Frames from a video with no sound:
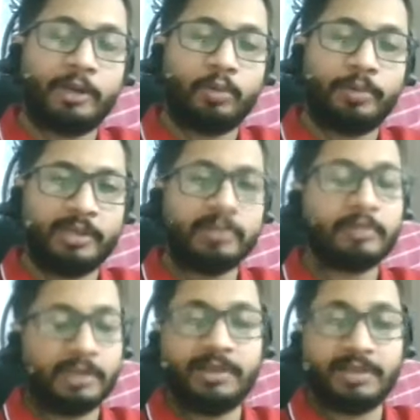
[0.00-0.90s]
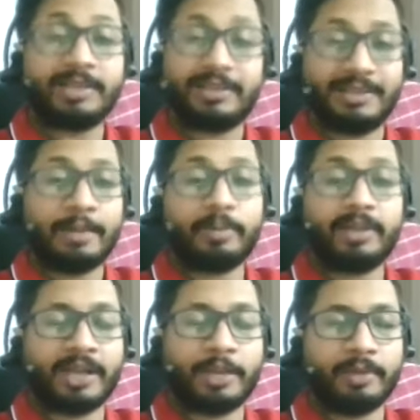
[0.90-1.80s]
rupees in this example
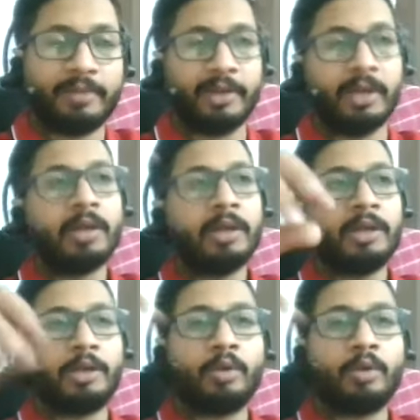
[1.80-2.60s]
that I'm giving, you